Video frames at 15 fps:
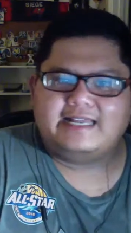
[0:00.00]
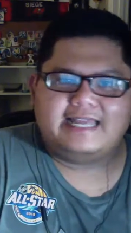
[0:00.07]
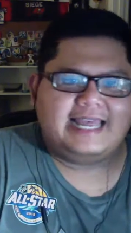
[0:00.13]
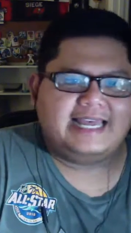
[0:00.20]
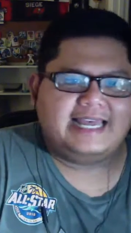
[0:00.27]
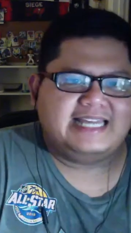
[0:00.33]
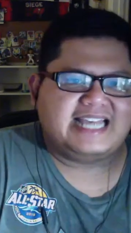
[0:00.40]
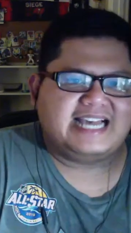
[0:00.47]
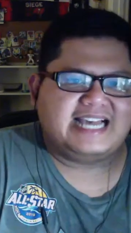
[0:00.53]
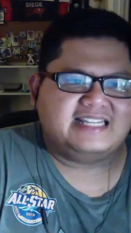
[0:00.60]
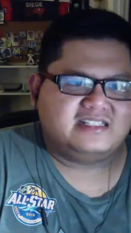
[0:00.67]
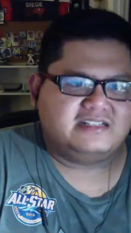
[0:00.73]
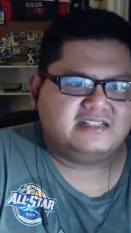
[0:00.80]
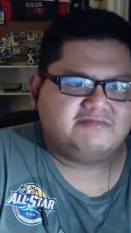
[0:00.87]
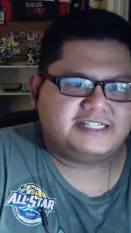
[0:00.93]
and I
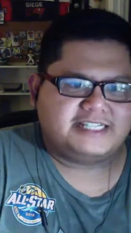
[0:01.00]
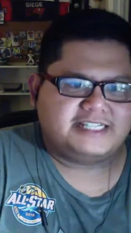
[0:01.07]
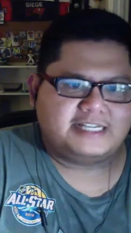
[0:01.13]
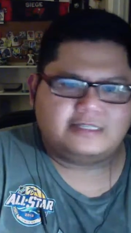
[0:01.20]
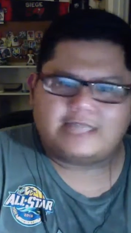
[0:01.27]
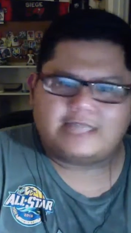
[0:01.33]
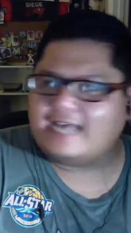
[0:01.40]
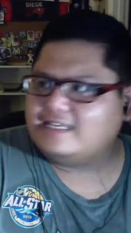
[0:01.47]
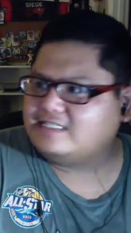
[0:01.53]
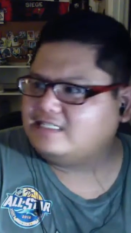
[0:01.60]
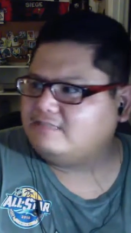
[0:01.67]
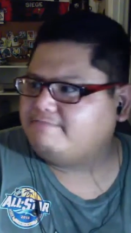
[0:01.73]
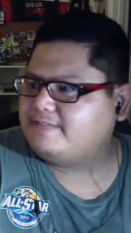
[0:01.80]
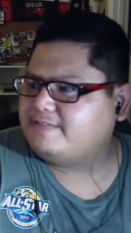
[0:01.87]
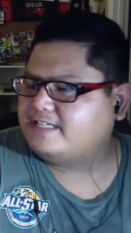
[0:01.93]
don't know if we can add Alec to
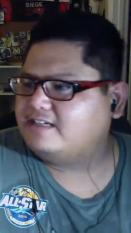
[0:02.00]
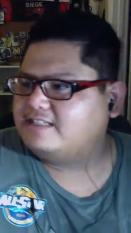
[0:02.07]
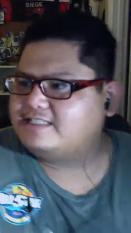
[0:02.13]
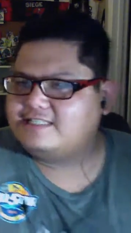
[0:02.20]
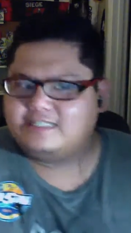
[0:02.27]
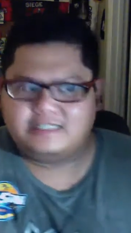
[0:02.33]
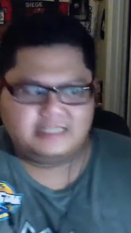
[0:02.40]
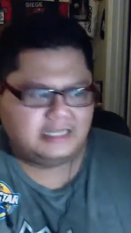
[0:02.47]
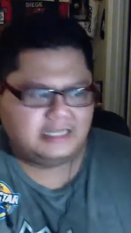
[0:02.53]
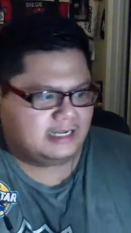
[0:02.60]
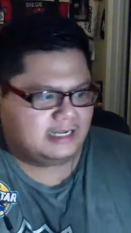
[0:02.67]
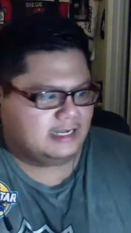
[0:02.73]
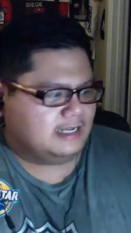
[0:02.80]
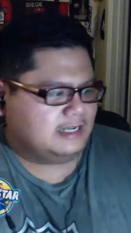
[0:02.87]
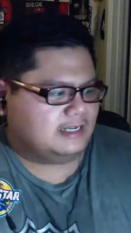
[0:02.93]
it because
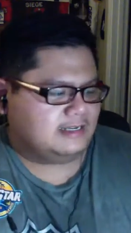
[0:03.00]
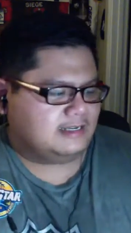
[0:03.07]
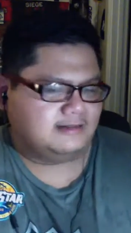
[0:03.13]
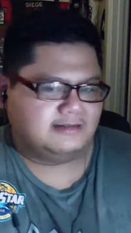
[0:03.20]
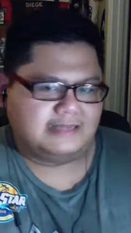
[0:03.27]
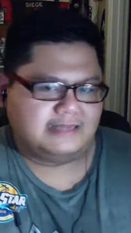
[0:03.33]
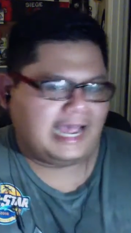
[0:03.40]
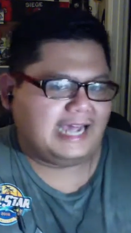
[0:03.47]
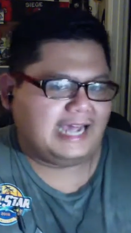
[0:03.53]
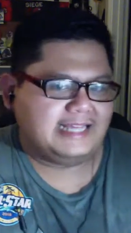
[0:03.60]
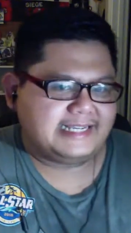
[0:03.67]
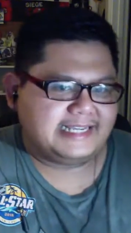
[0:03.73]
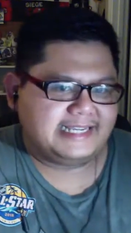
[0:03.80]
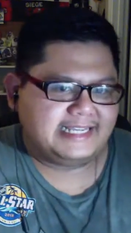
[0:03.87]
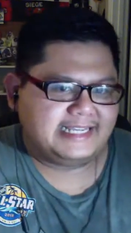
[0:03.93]
Alec,
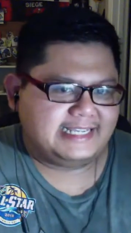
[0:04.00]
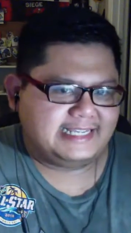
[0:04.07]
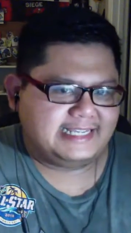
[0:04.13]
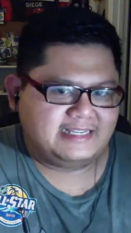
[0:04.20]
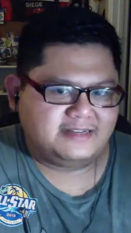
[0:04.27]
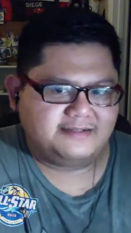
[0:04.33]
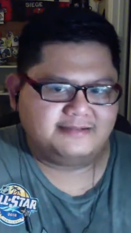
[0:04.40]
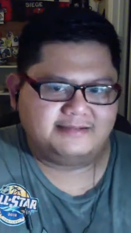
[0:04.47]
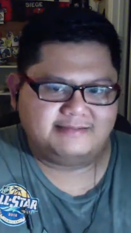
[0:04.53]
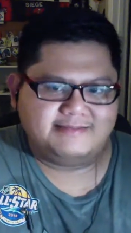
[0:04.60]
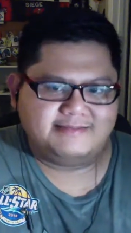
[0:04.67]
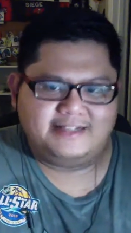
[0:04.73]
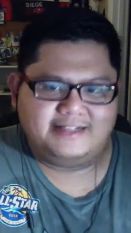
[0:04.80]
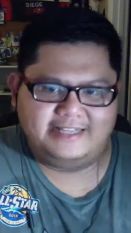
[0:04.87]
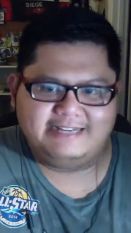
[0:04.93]

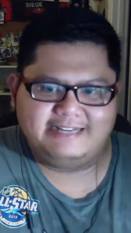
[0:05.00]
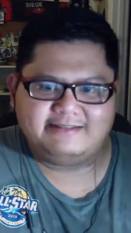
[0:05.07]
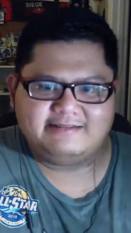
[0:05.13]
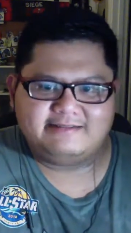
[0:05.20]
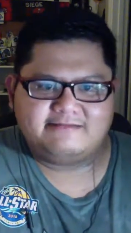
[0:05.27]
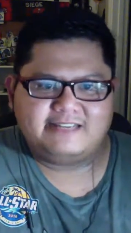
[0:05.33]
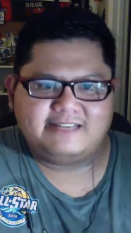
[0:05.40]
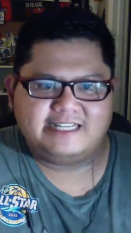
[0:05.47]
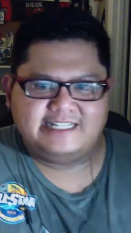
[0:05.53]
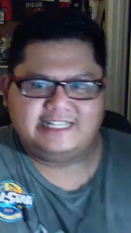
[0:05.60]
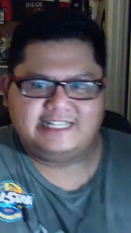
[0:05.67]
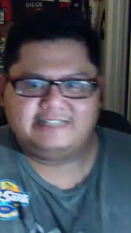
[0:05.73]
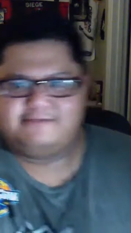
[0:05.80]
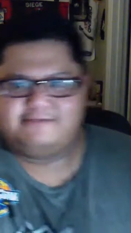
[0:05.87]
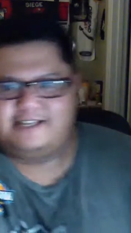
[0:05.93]
well, he thinks
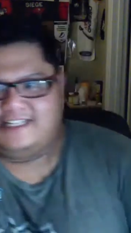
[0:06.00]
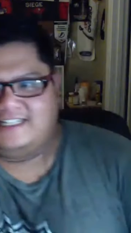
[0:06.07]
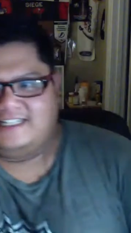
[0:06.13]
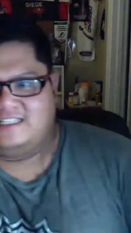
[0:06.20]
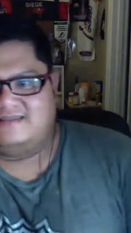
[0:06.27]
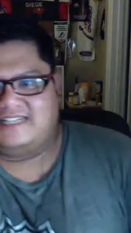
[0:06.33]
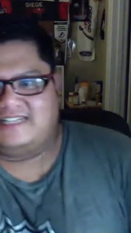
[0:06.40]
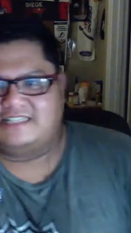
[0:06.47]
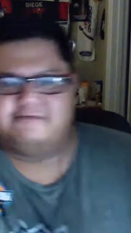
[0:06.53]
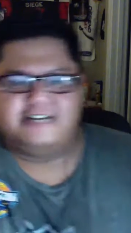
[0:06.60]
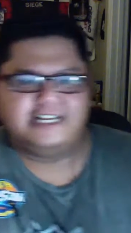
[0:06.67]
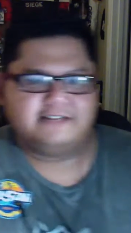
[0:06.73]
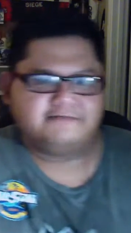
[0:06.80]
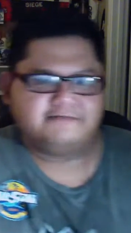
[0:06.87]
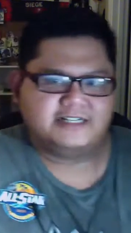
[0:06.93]
he's the one that's
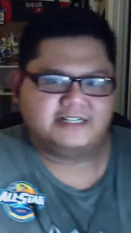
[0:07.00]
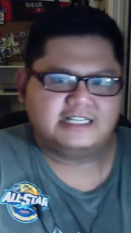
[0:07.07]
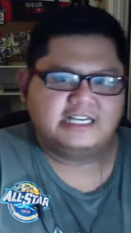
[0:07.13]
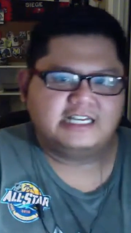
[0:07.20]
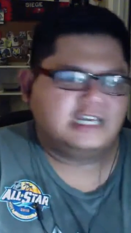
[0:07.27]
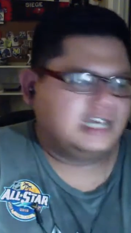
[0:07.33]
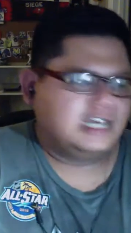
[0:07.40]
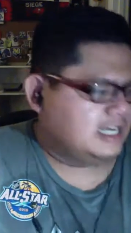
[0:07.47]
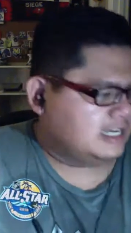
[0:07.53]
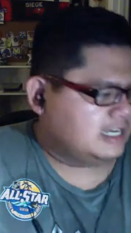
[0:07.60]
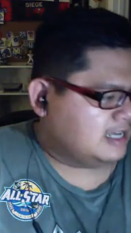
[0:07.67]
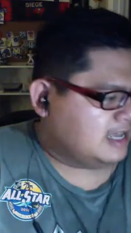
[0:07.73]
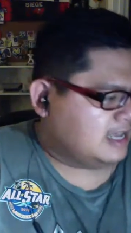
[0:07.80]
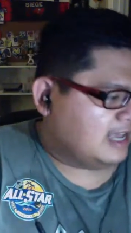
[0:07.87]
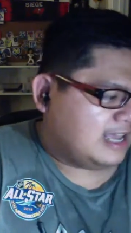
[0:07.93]
playing, but
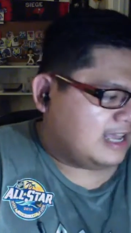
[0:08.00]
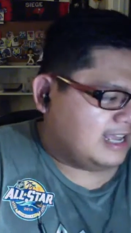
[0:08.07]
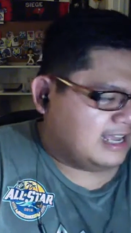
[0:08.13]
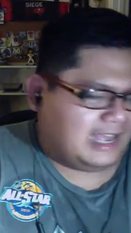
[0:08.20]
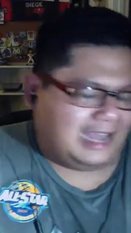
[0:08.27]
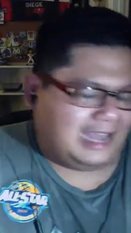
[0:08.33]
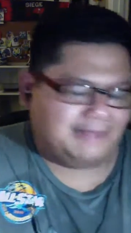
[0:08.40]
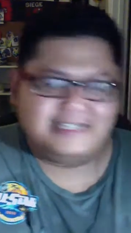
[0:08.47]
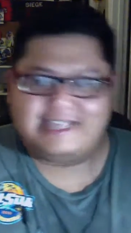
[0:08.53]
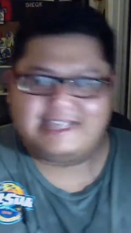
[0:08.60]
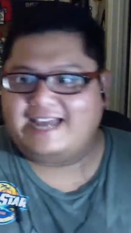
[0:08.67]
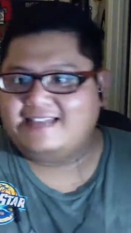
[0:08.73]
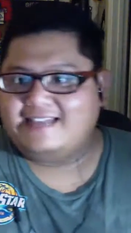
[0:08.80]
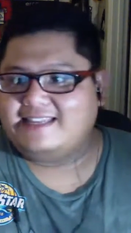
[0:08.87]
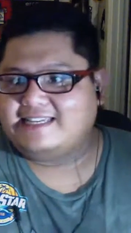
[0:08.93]
I mean,
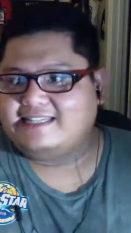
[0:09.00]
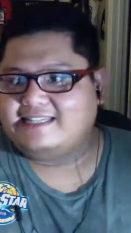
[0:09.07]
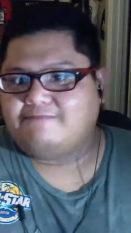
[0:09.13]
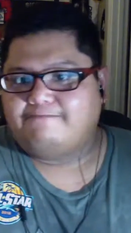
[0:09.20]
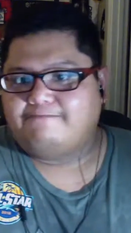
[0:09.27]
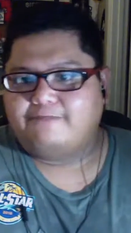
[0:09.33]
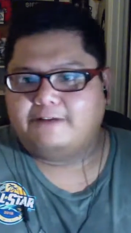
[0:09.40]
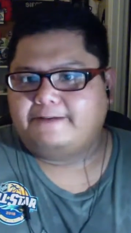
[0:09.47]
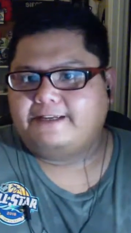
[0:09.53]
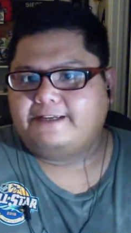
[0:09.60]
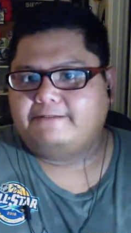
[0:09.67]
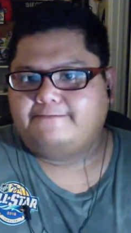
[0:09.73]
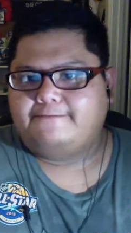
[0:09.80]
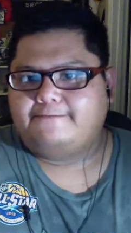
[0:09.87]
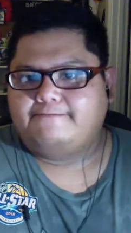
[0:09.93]
Alec is flipping him.
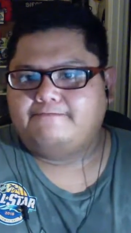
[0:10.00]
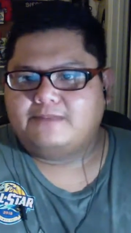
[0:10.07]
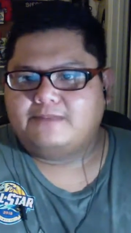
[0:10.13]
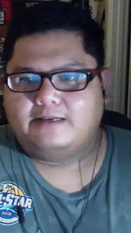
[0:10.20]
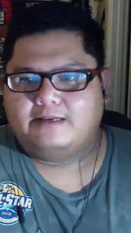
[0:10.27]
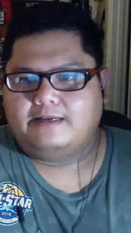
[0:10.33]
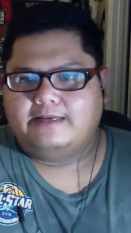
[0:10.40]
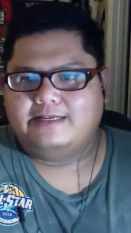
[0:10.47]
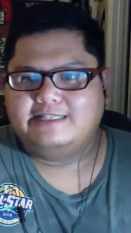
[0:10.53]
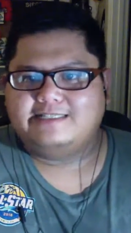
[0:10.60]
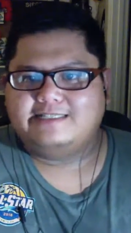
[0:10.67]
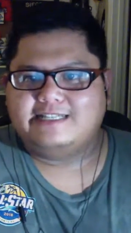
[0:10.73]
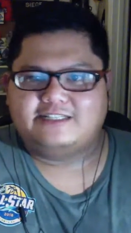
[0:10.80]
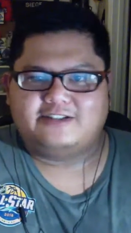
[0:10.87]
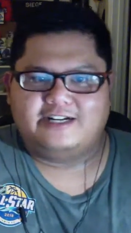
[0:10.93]
He's
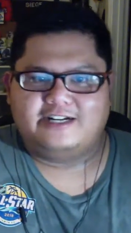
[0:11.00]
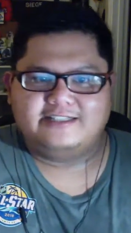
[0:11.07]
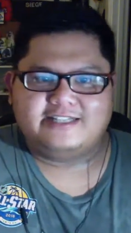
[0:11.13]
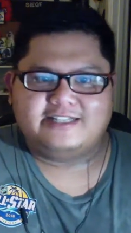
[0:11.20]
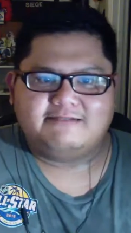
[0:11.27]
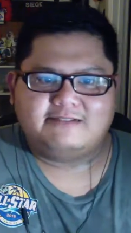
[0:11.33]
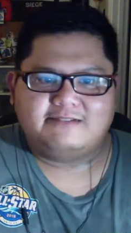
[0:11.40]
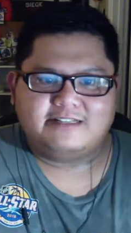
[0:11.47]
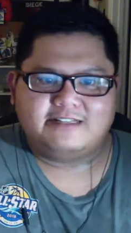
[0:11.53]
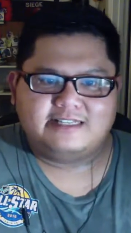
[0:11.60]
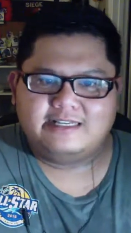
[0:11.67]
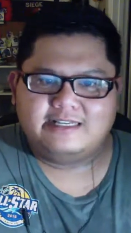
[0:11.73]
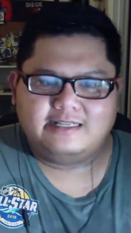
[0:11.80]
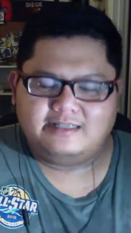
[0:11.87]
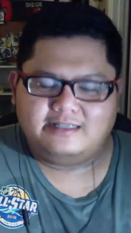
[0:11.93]
like trying to get what
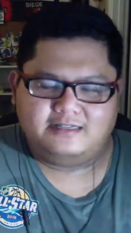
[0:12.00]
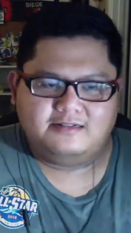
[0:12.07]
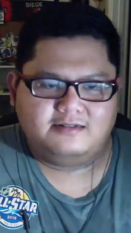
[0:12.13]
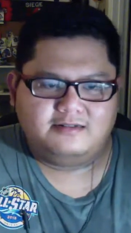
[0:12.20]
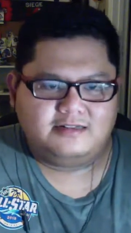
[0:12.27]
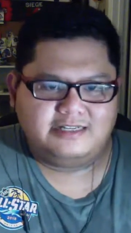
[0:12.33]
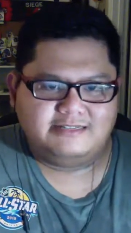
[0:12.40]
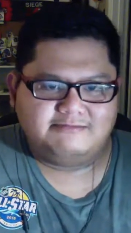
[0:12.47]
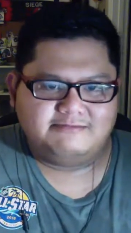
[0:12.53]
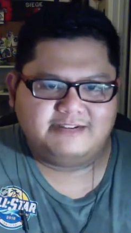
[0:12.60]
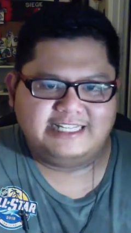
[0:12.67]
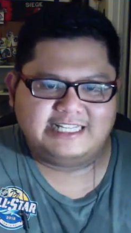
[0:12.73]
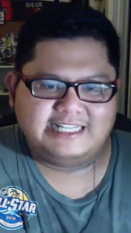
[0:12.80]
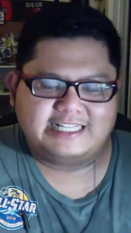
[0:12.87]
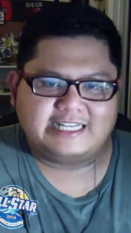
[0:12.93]
his
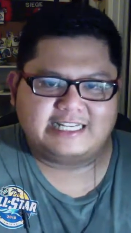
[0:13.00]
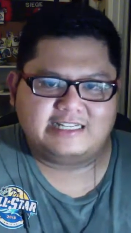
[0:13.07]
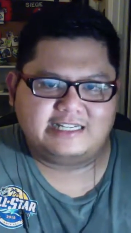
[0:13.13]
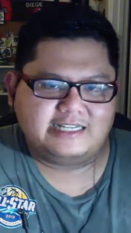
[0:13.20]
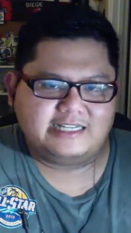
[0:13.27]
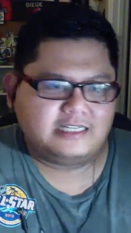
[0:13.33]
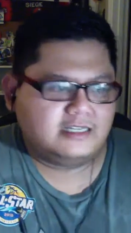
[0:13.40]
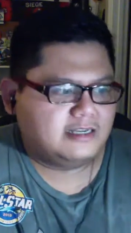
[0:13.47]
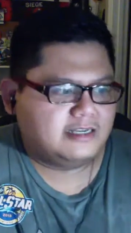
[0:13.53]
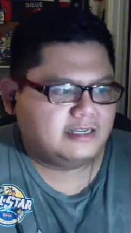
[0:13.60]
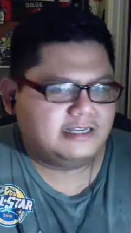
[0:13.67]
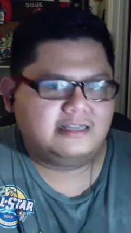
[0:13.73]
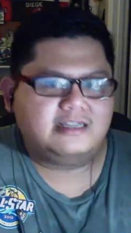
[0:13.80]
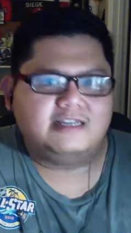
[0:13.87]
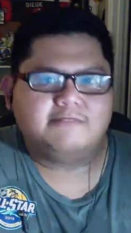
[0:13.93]
ways, and like
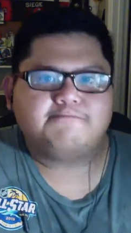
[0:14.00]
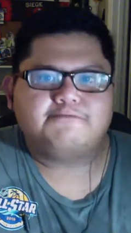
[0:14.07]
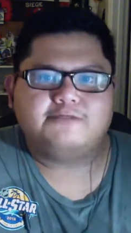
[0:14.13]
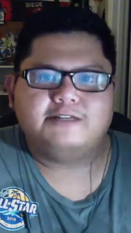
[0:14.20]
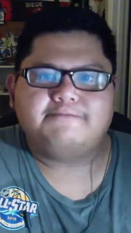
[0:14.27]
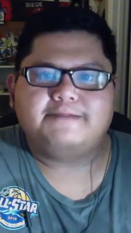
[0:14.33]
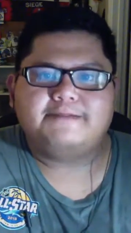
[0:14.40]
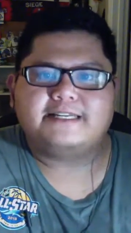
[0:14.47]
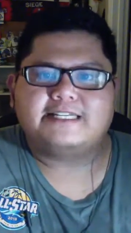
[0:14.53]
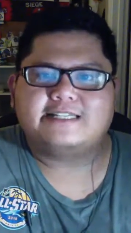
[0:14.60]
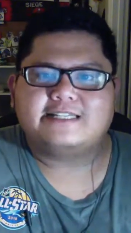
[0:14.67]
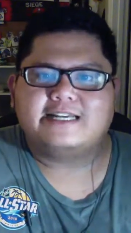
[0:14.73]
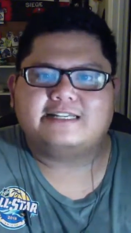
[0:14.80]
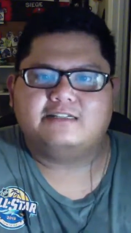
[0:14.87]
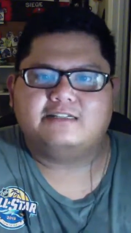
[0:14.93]
him flipping, it's
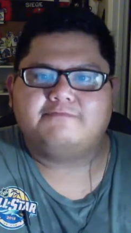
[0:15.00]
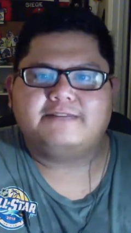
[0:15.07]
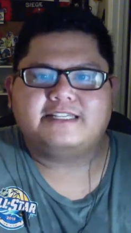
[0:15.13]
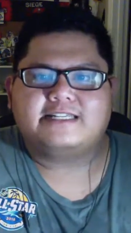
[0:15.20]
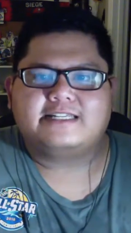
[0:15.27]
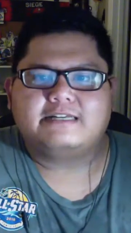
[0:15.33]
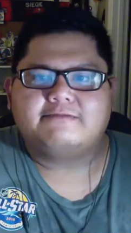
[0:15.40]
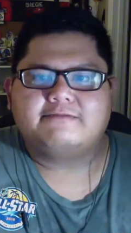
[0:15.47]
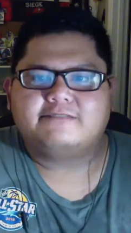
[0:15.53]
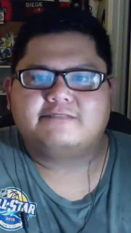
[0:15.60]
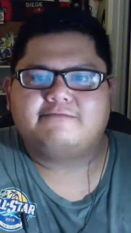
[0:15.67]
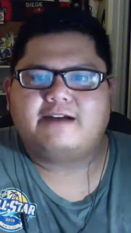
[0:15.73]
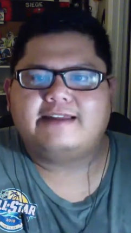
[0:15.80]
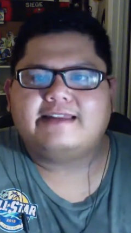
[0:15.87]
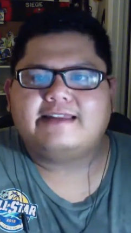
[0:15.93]
like being this double spy.